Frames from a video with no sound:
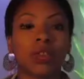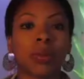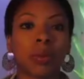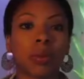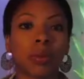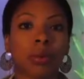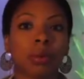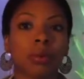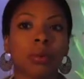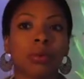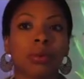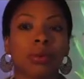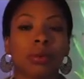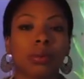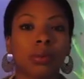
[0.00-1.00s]

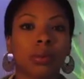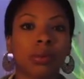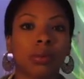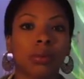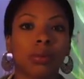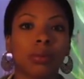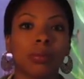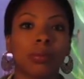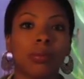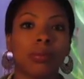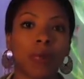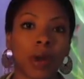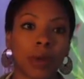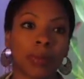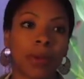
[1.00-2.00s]
through
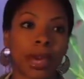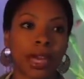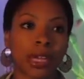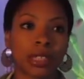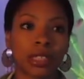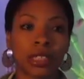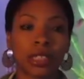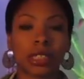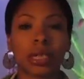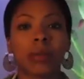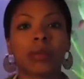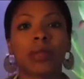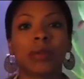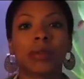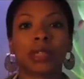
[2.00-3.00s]
boy bands, and same
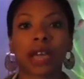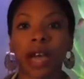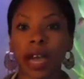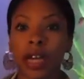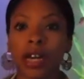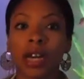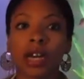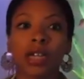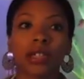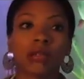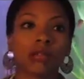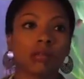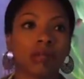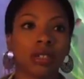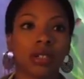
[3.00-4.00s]
thing with Tyga.
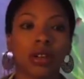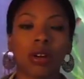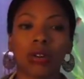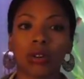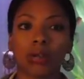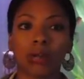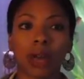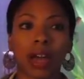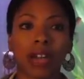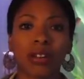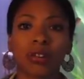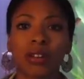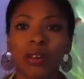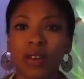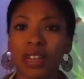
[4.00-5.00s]
I
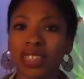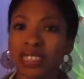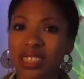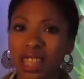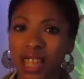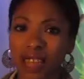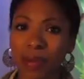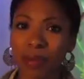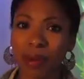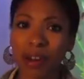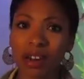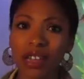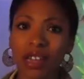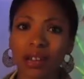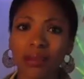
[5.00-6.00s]
don't know, is Tyga
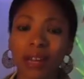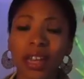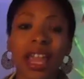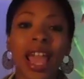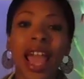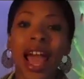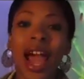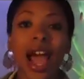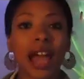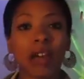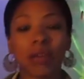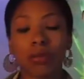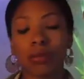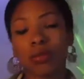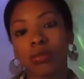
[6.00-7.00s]
part of Young Money?
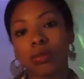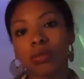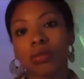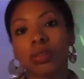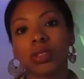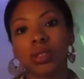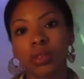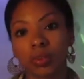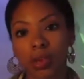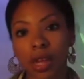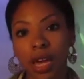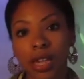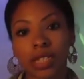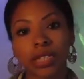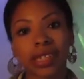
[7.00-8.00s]
To be
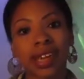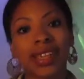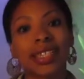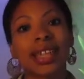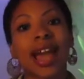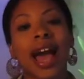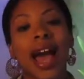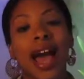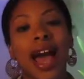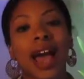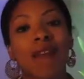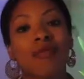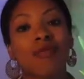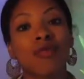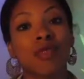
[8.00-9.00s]
honest, guys,
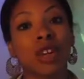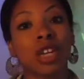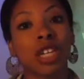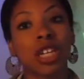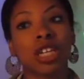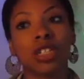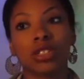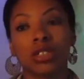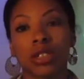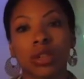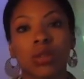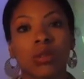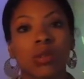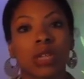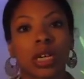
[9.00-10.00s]
I really
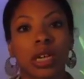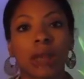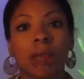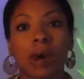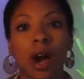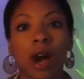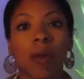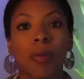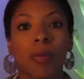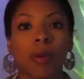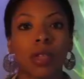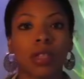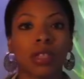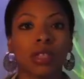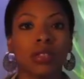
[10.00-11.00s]
don't keep up
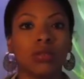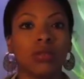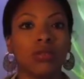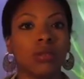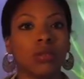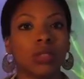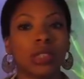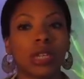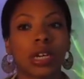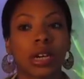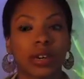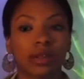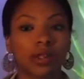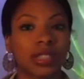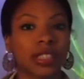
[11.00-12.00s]
with music
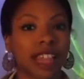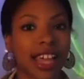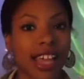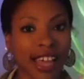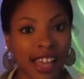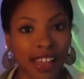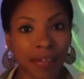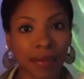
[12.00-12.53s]
of today.